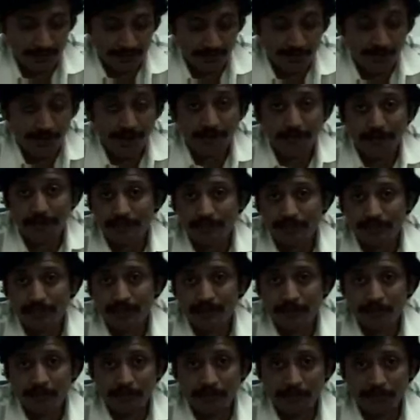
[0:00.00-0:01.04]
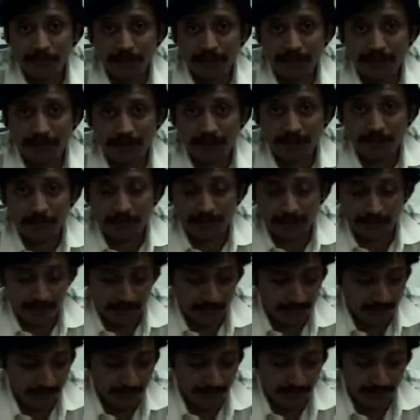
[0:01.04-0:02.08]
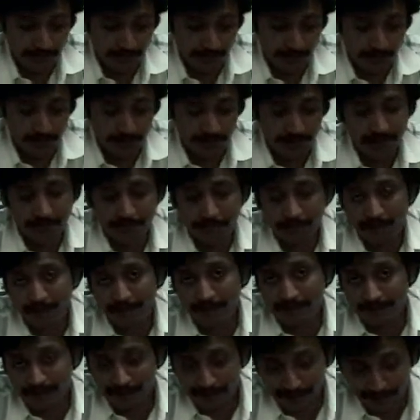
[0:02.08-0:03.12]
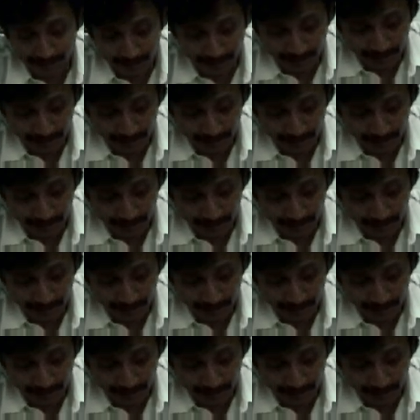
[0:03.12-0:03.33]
3 months time to file a counter, which was surprising.